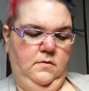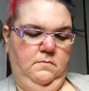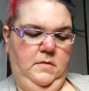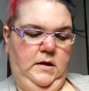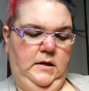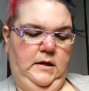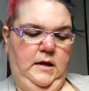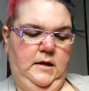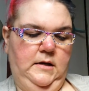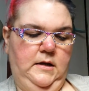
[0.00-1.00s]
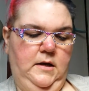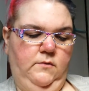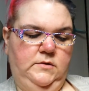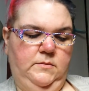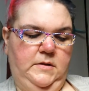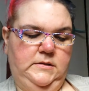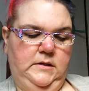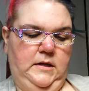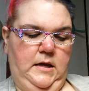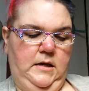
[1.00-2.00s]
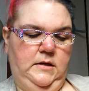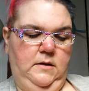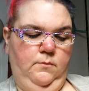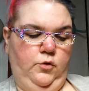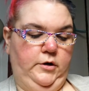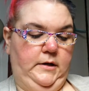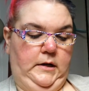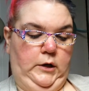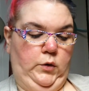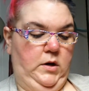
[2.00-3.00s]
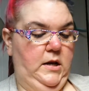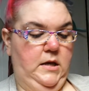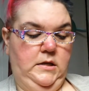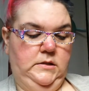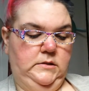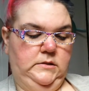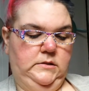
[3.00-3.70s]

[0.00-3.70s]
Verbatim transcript: made in Canada with domestic and imported ingredients.